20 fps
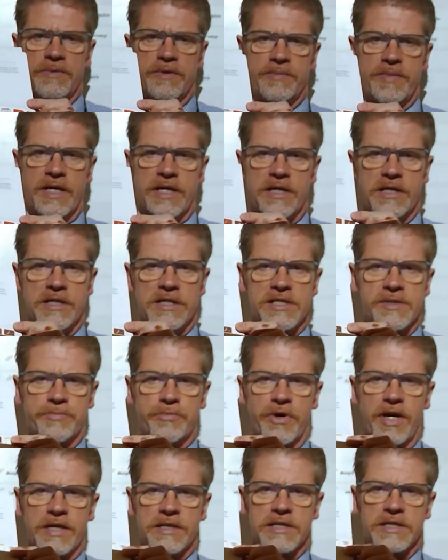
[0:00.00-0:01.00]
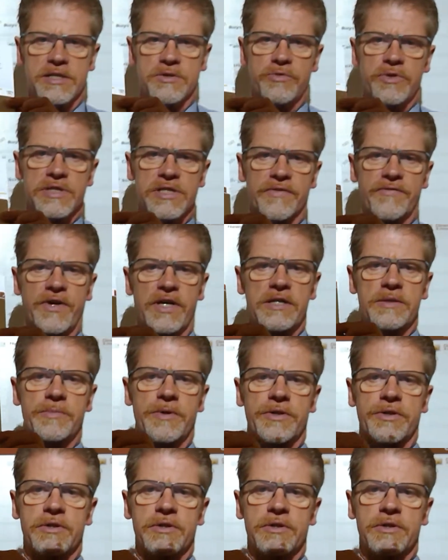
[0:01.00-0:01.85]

be making this practice quiz available.